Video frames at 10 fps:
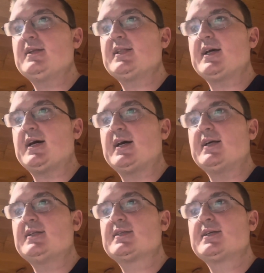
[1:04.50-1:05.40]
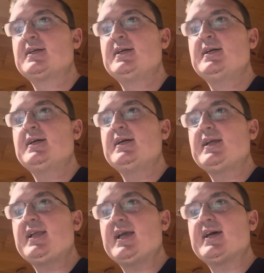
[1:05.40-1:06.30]
of thought,
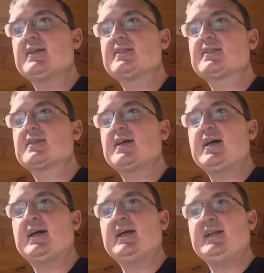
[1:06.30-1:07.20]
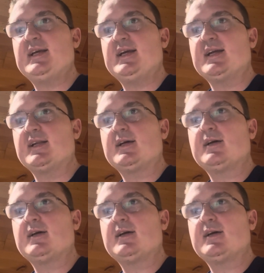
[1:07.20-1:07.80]
yes, I did.